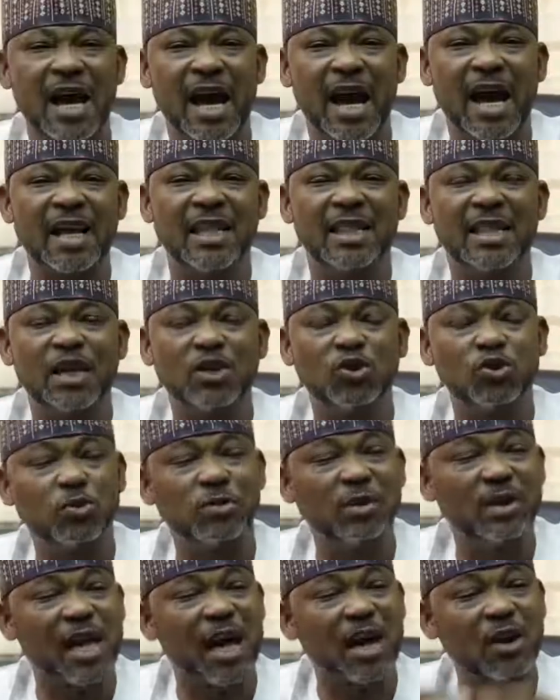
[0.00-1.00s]
and there should
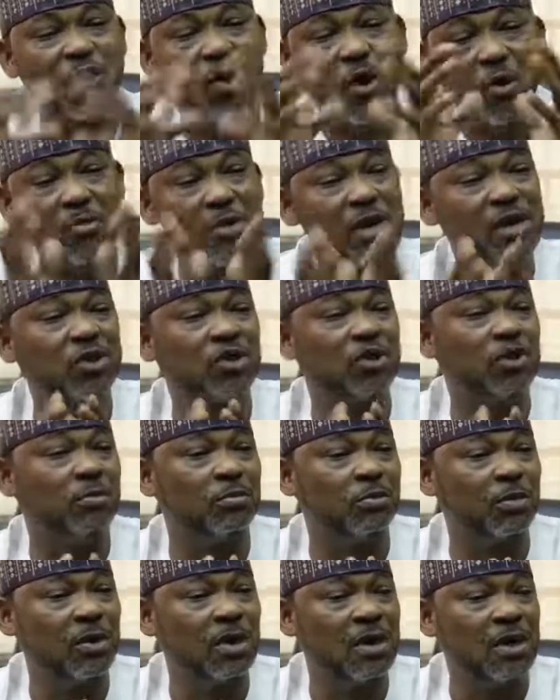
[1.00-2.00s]
be that comradeship.
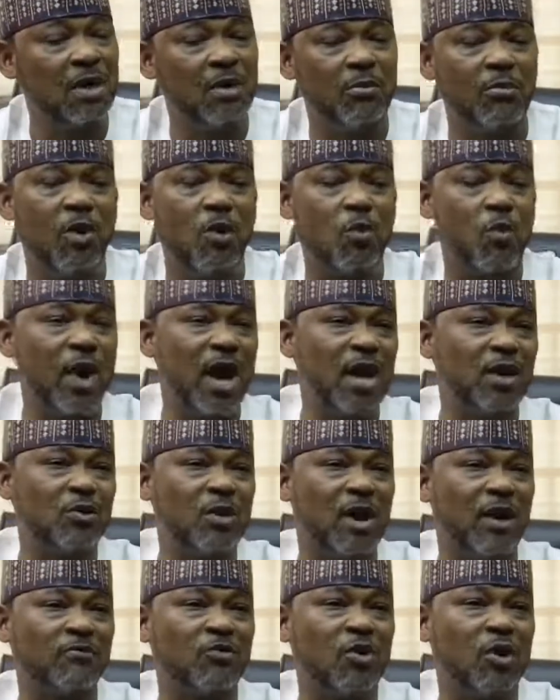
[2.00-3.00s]
But where you
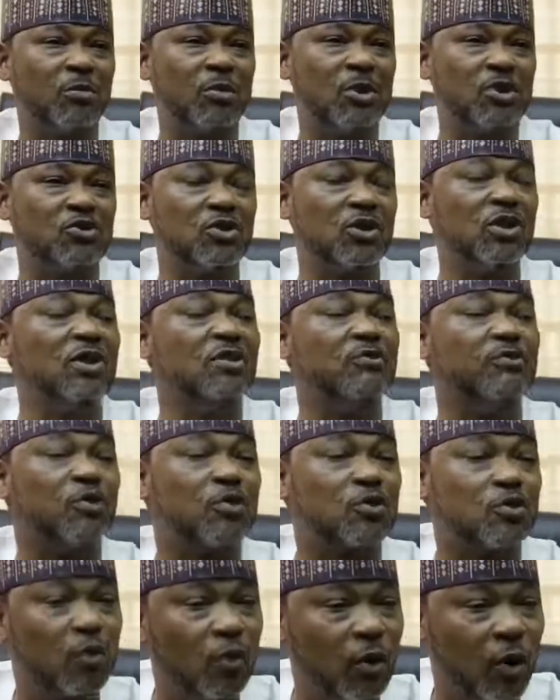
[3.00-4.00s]
have not been training
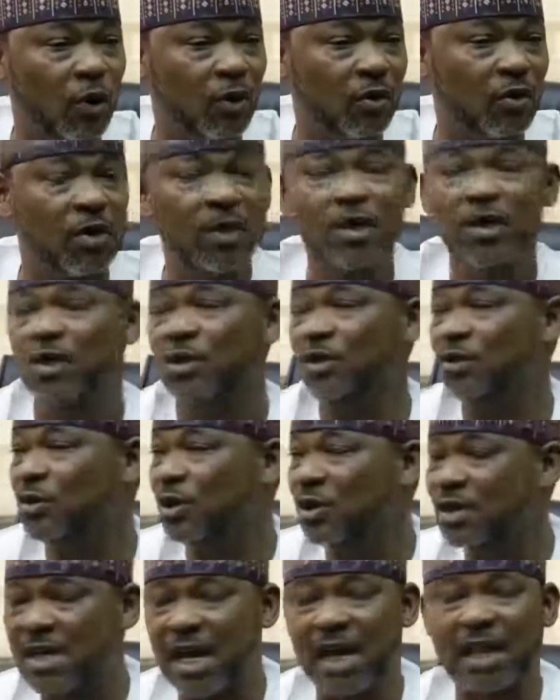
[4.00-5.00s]
for so long, you
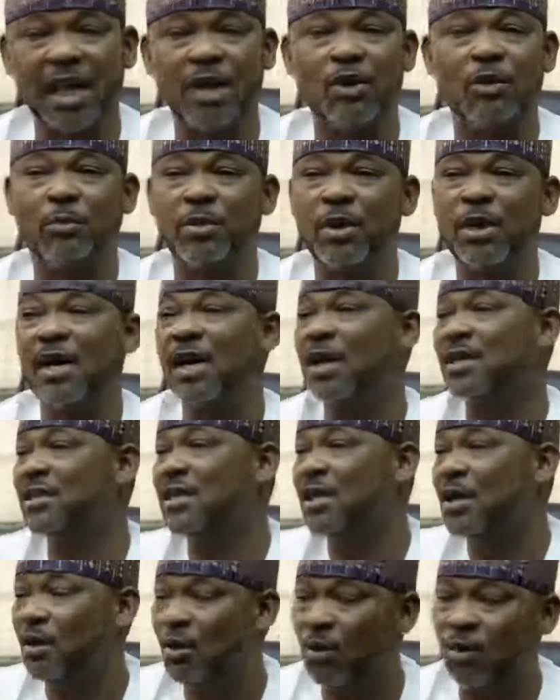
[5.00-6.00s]
just gather your players,
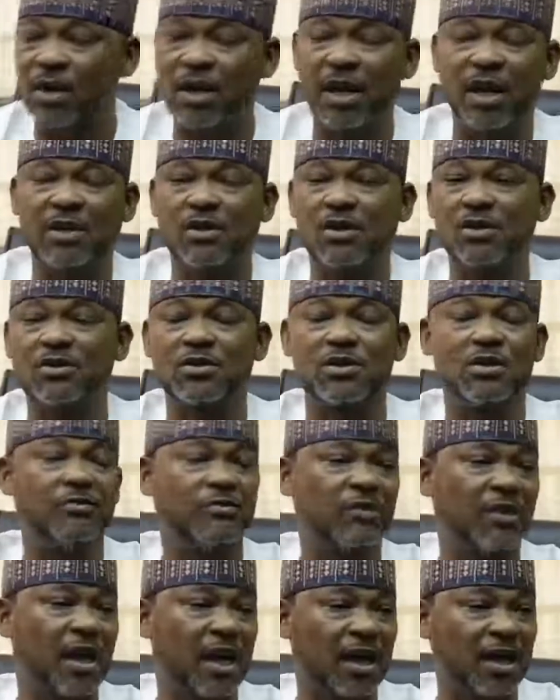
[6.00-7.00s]
okay, let us train
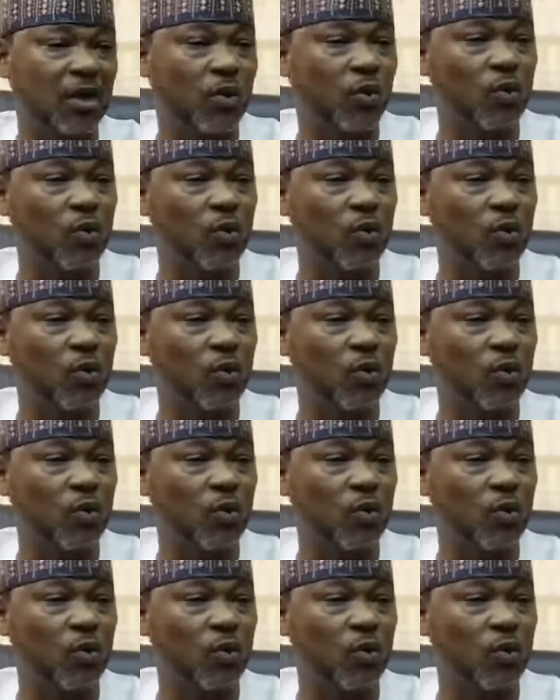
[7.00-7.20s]
for like a